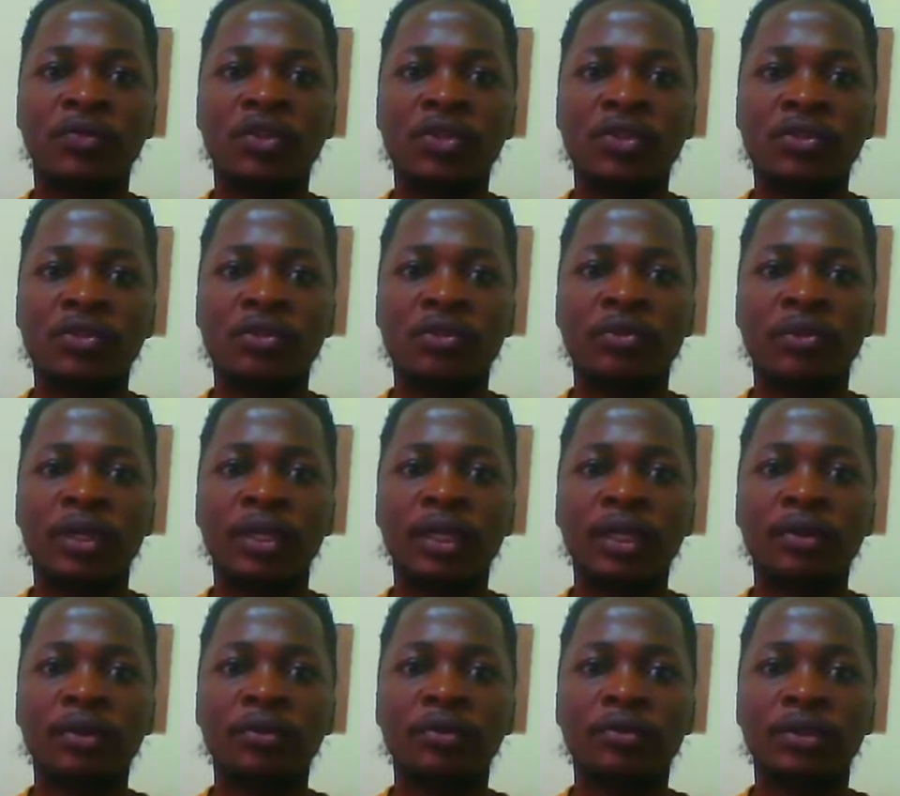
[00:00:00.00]
So we
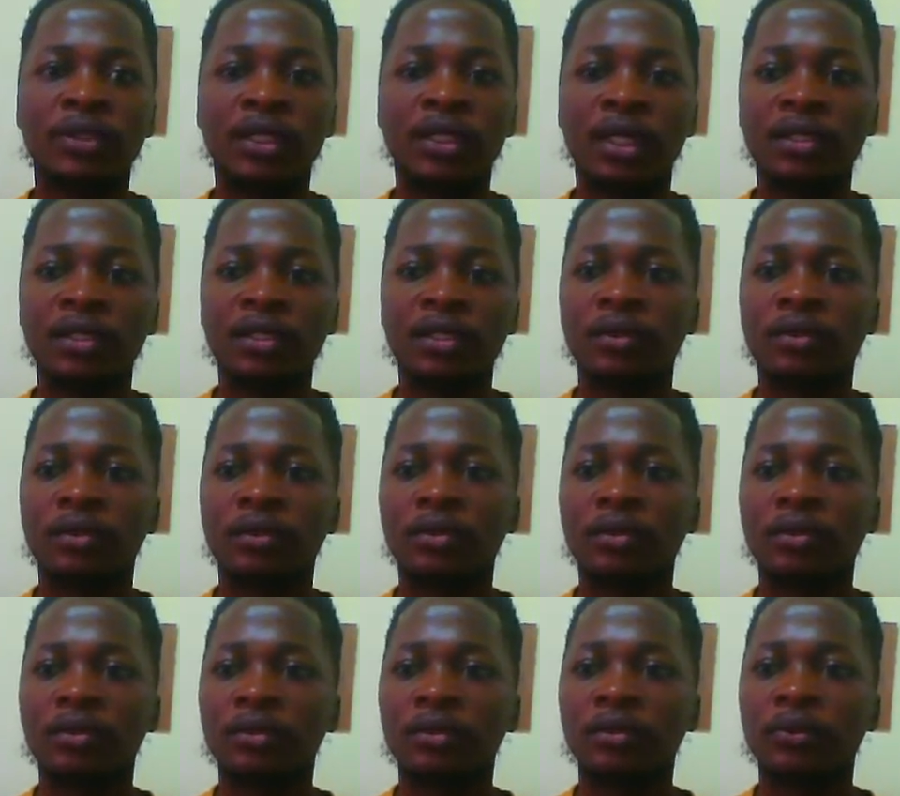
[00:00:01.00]
click on the catalog,
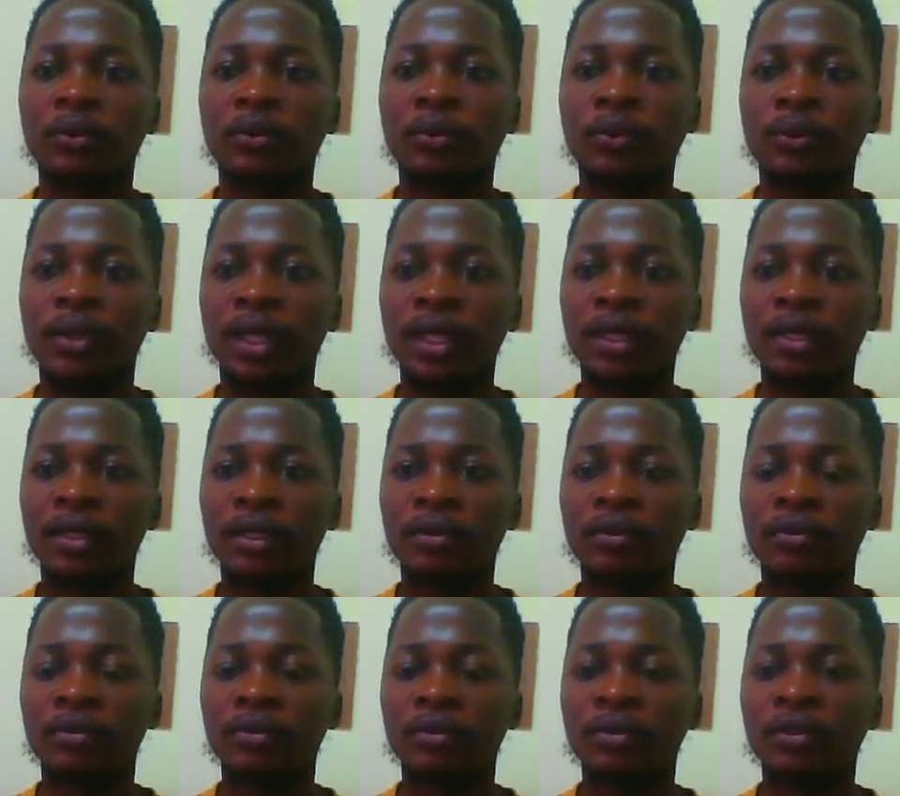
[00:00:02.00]
we right click
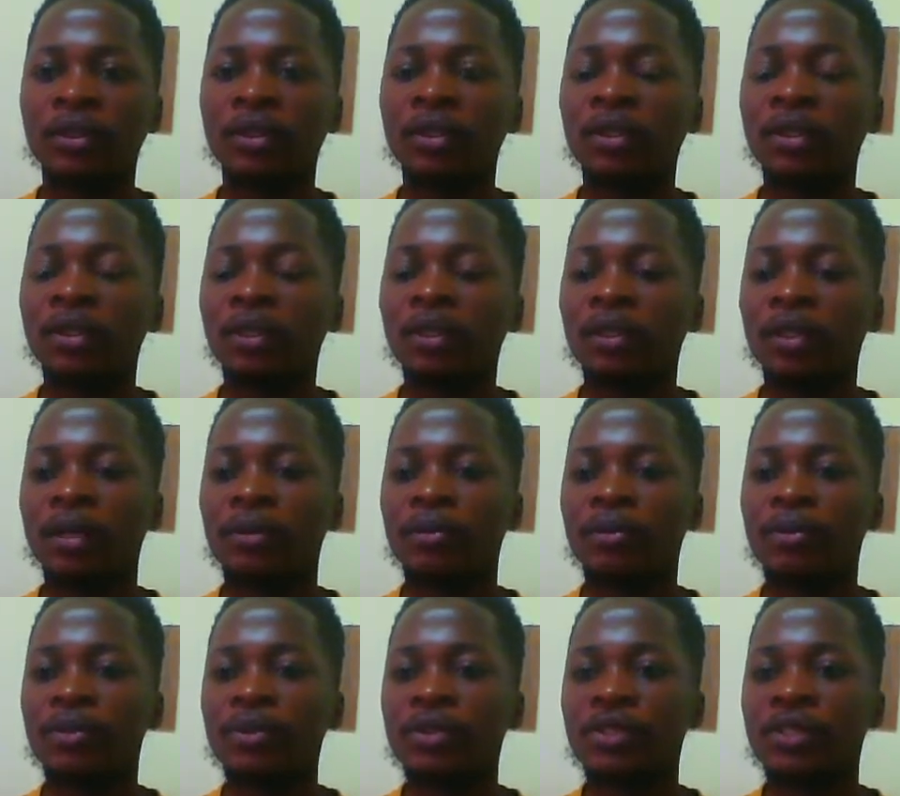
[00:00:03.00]
on that
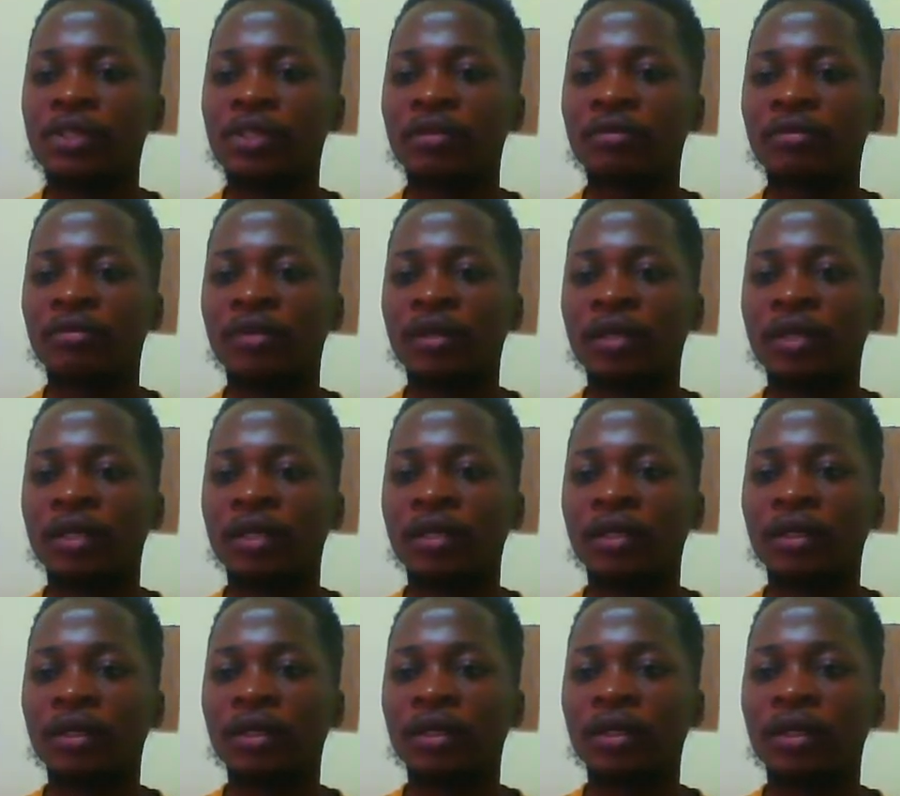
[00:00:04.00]
bird shapefile,
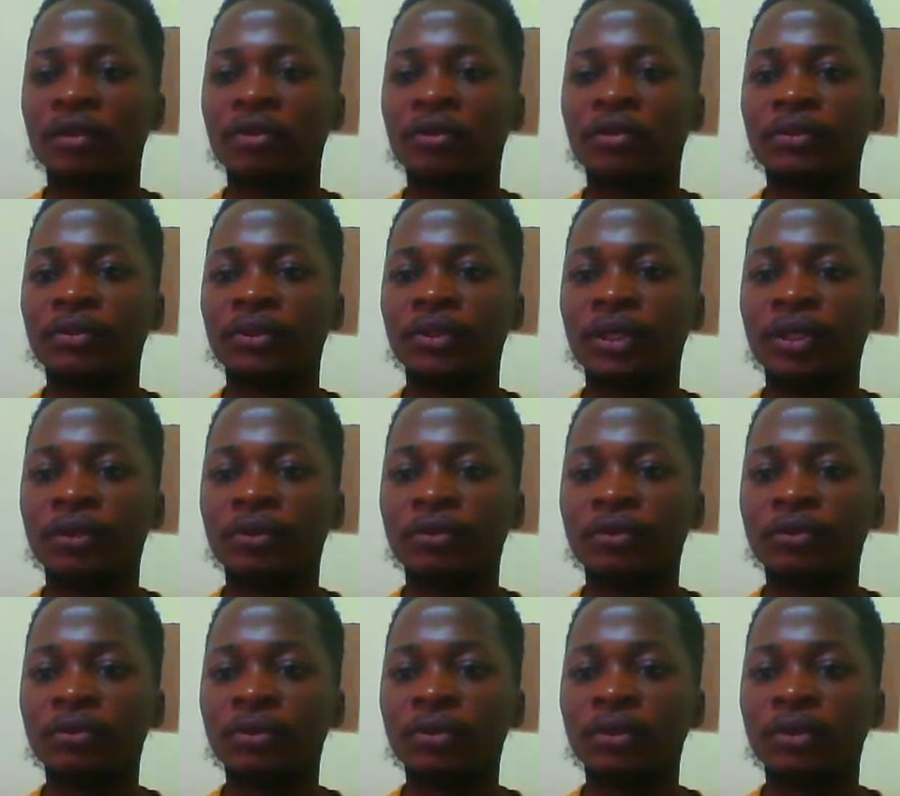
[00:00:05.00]
click on
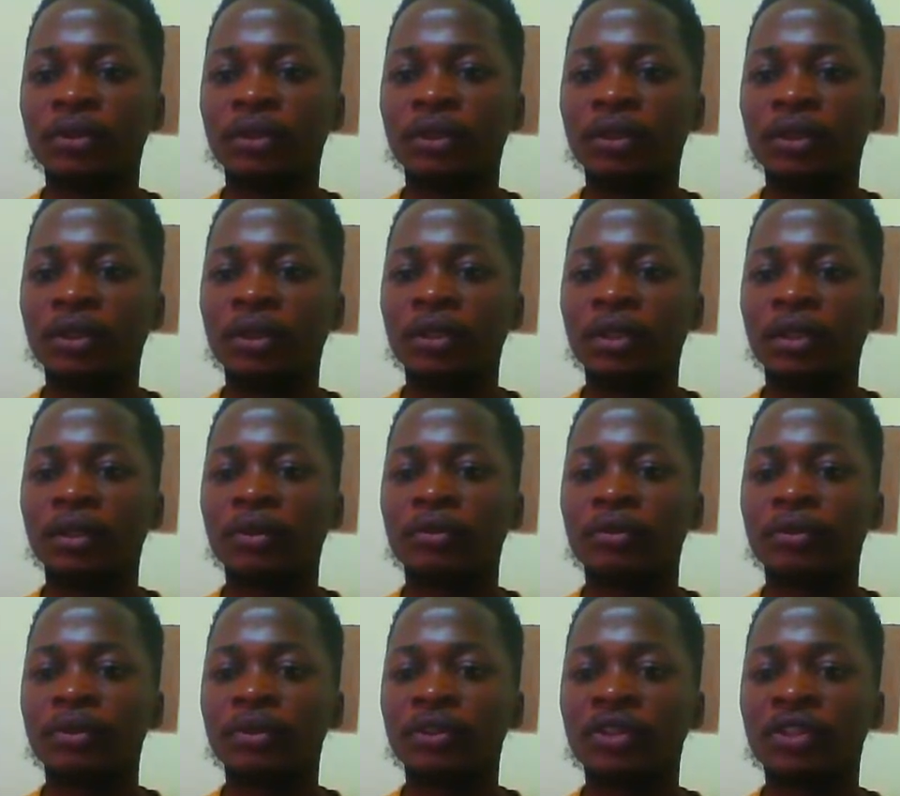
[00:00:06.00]
new, click
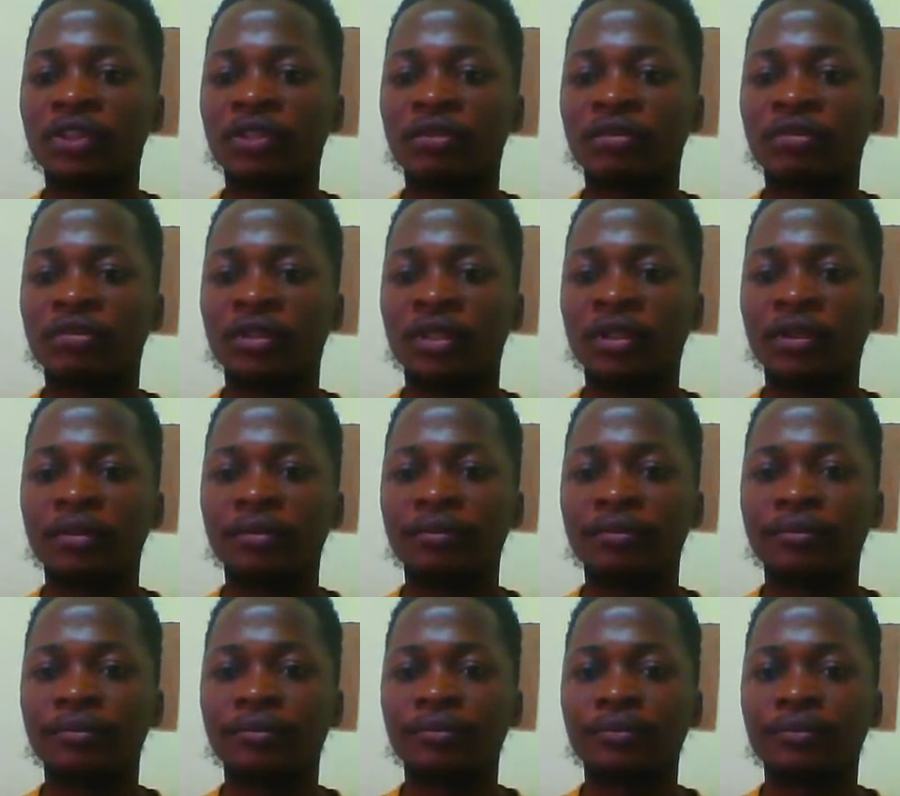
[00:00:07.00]
on shapefile,
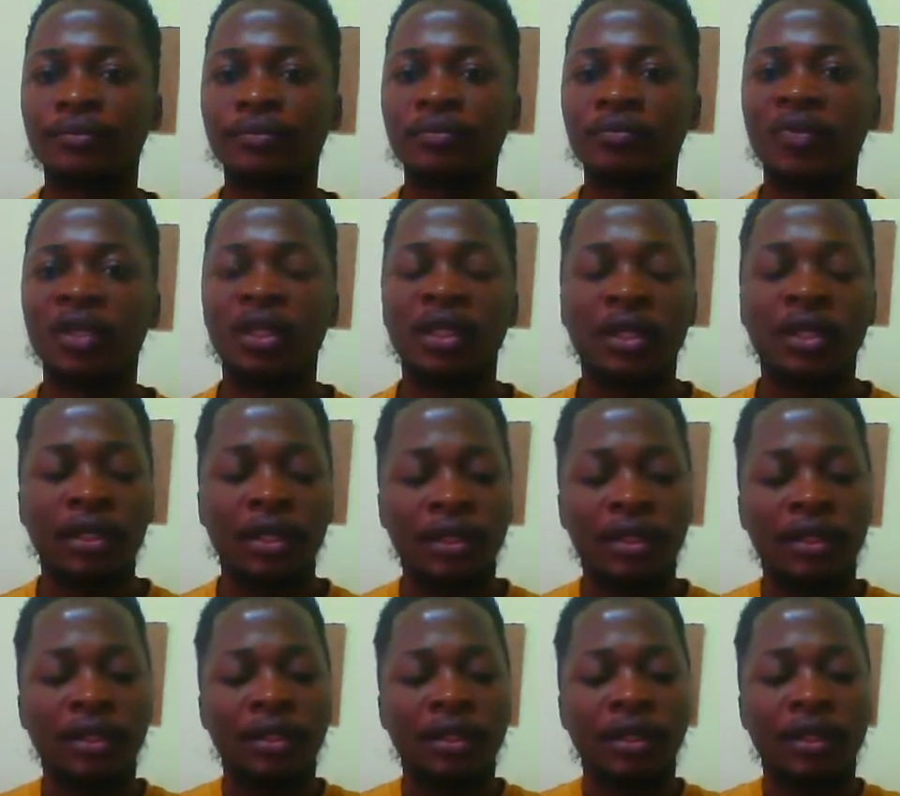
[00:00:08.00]
and
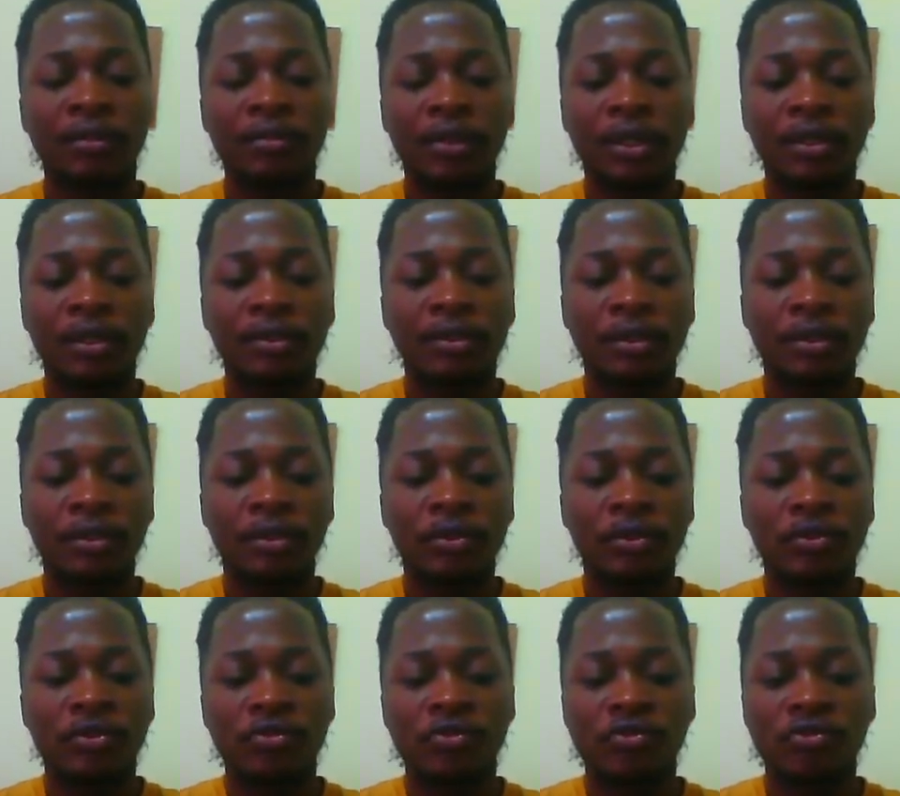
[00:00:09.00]
then name it
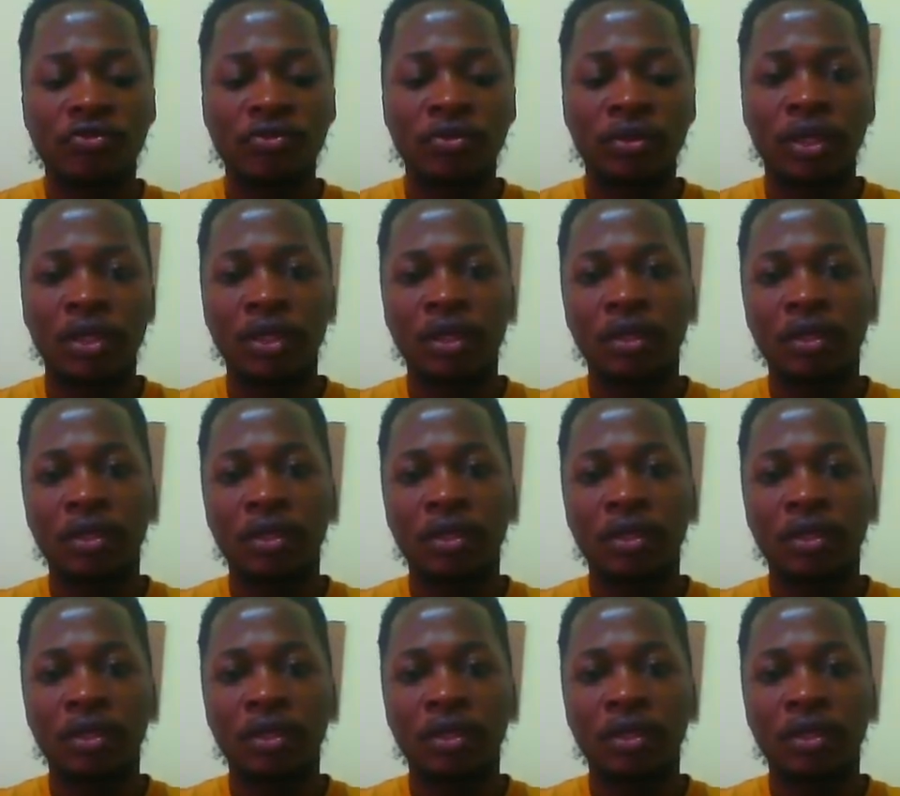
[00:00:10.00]
tree